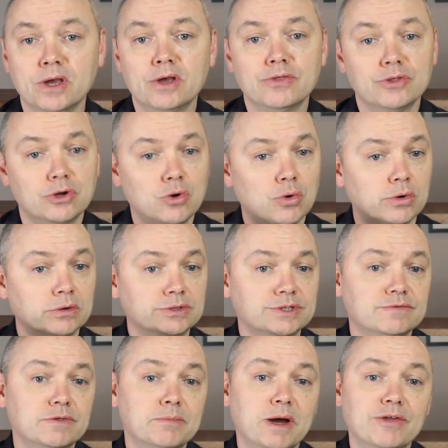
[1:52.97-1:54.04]
The corners of
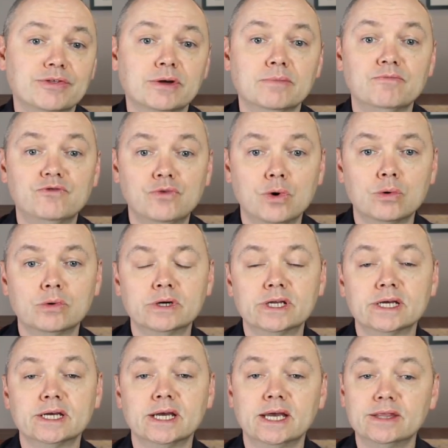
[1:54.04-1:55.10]
the mouth come forward
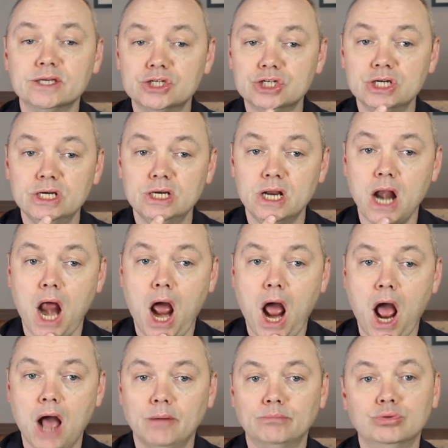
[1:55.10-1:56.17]
and the chin
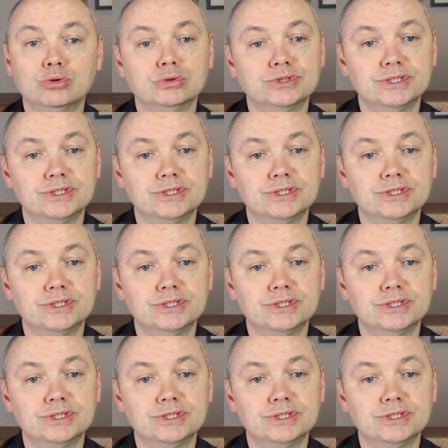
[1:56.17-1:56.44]
pulls